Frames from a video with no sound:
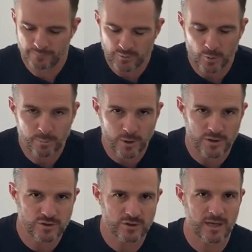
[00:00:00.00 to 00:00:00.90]
your
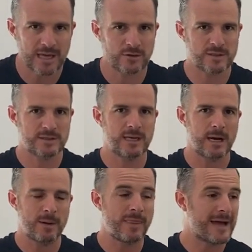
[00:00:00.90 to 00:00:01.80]
posture and your
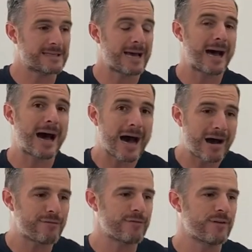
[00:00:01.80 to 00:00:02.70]
setup. And that's
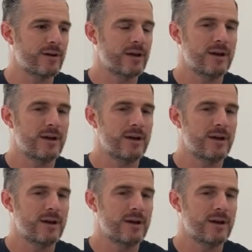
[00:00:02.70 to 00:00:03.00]
half